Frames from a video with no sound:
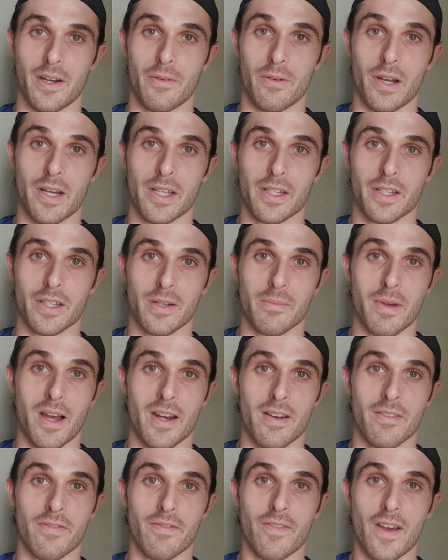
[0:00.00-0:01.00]
a really good
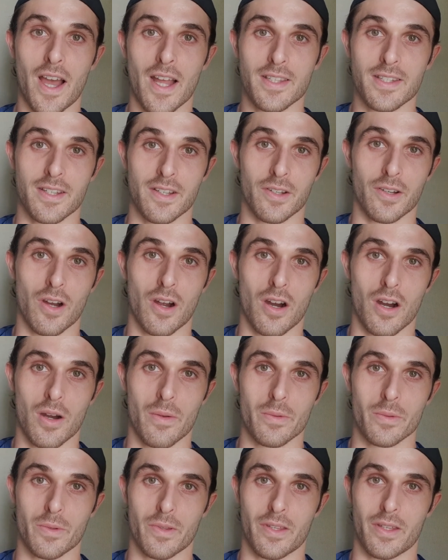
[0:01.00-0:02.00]
amount of fats and
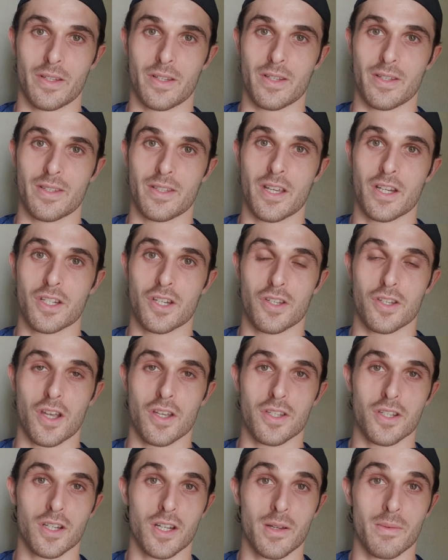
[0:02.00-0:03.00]
carbs within this dish. It's
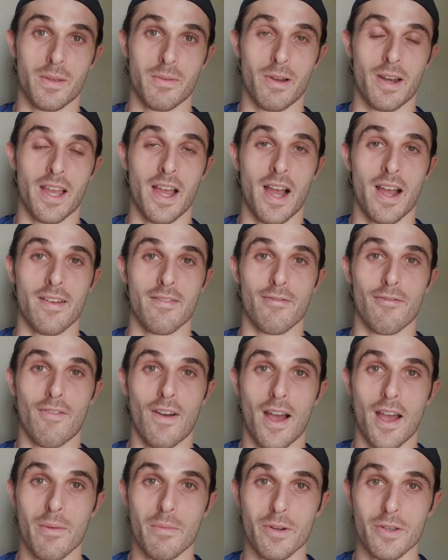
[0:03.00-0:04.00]
also going to be really high in
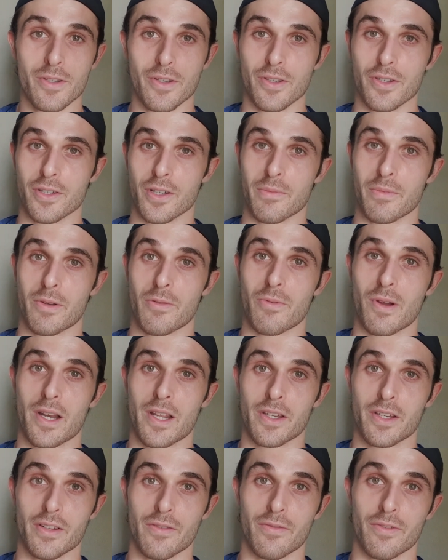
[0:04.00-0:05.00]
fiber, so it's going to be
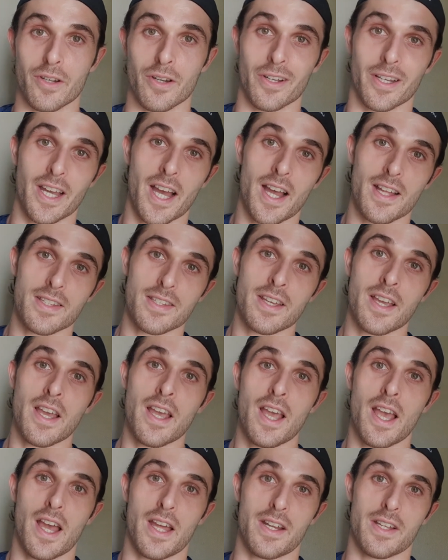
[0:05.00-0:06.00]
really good for your gut,
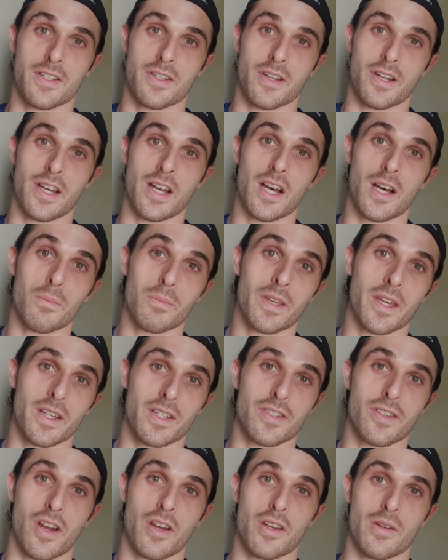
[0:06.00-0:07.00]
and it's going to help
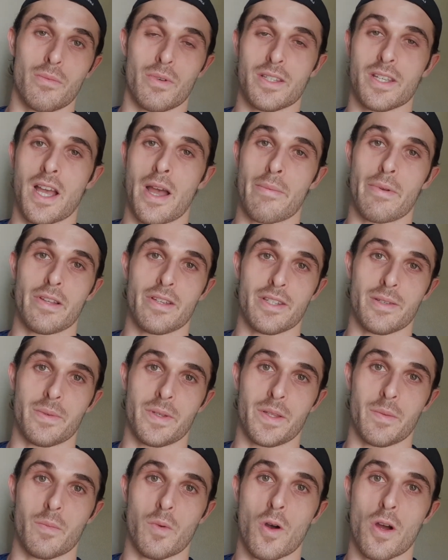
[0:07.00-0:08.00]
kickstart your metabolism
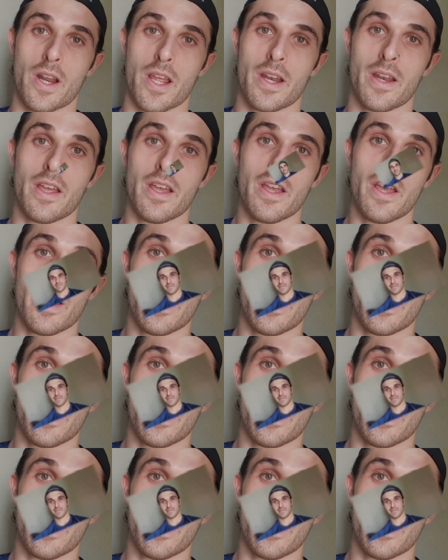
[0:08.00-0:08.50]
in the morning.